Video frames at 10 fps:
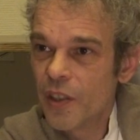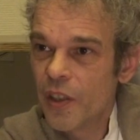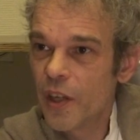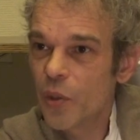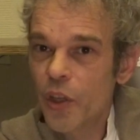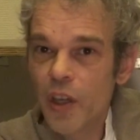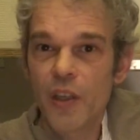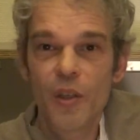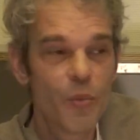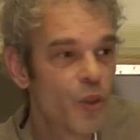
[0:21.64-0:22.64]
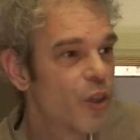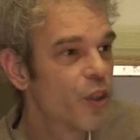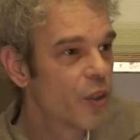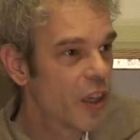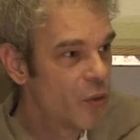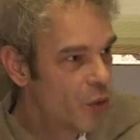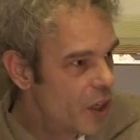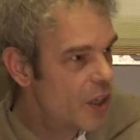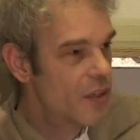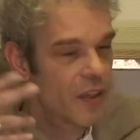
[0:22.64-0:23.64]
And okay, the more you can
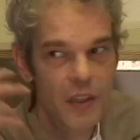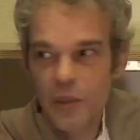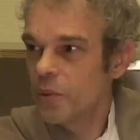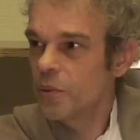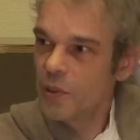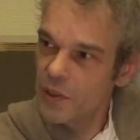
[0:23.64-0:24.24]
reason out,